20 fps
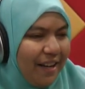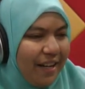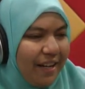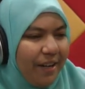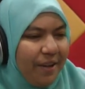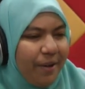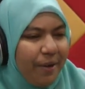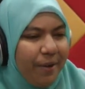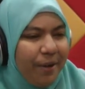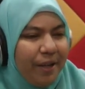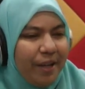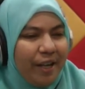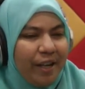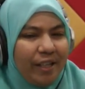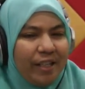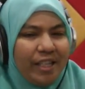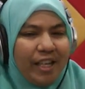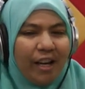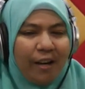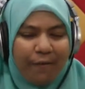You got
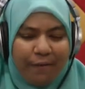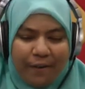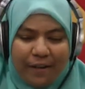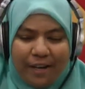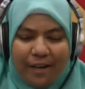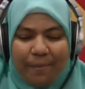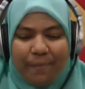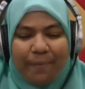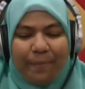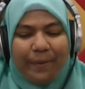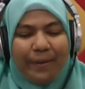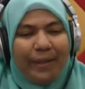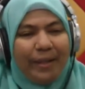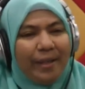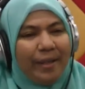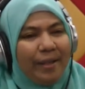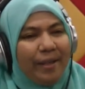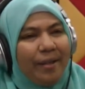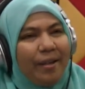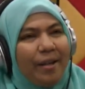to toughen up.
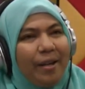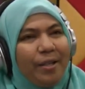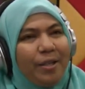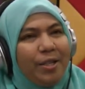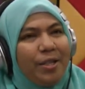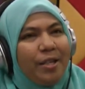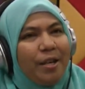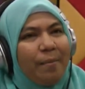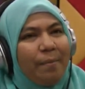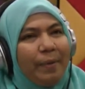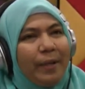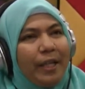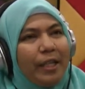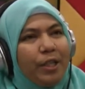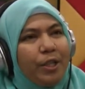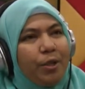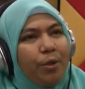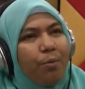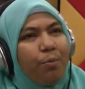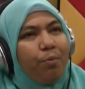You got to stop
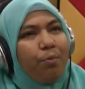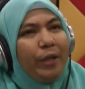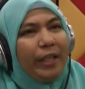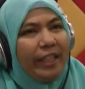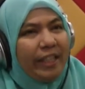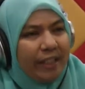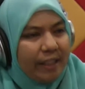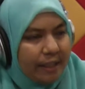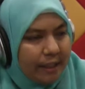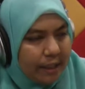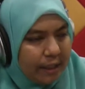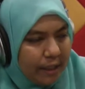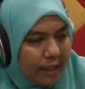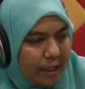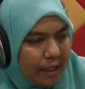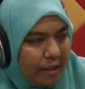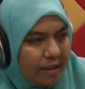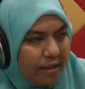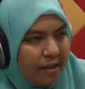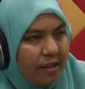being so weak.
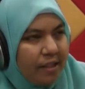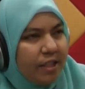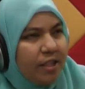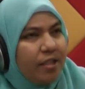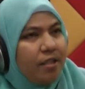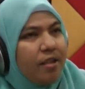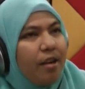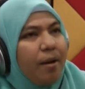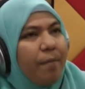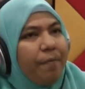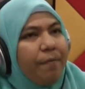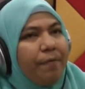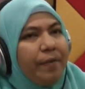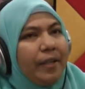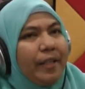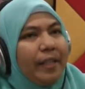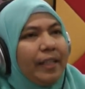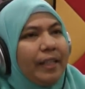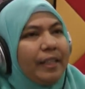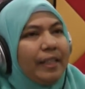You got to stop
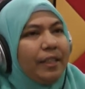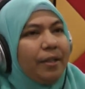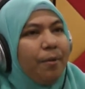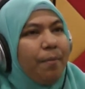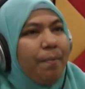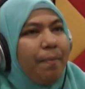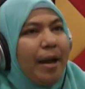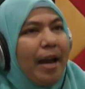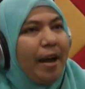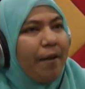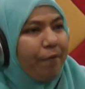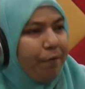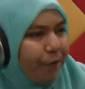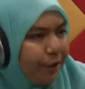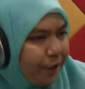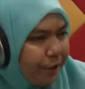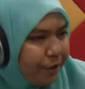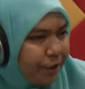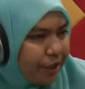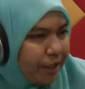feeling so bad
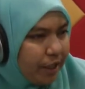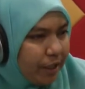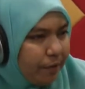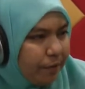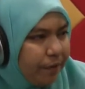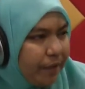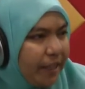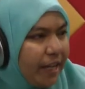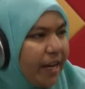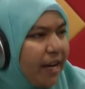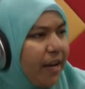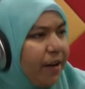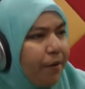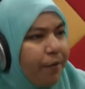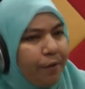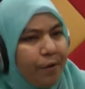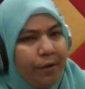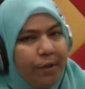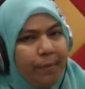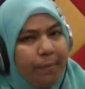for yourself. Get out
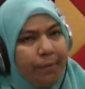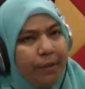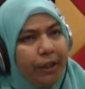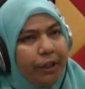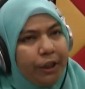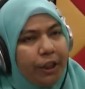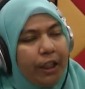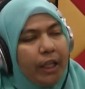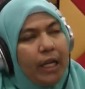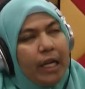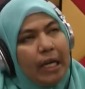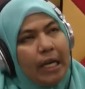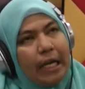of your depression.